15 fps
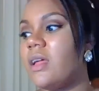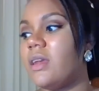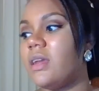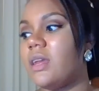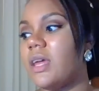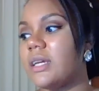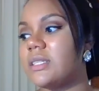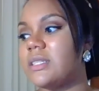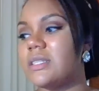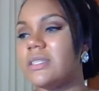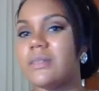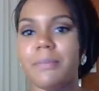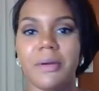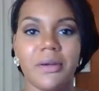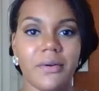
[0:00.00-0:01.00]
Next is
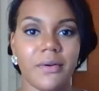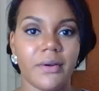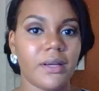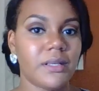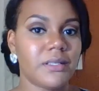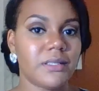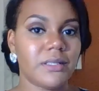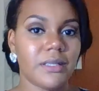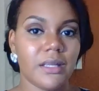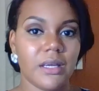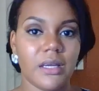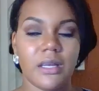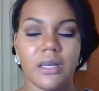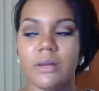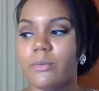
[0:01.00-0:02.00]
appearance, and
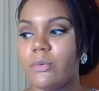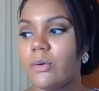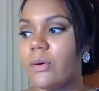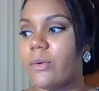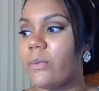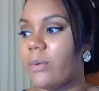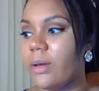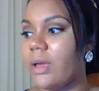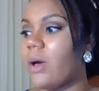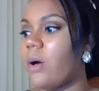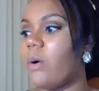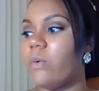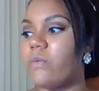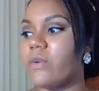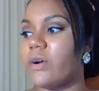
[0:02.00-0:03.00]
then we'll go
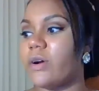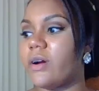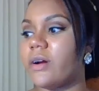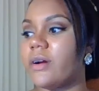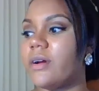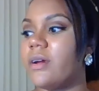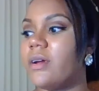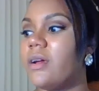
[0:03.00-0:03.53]
over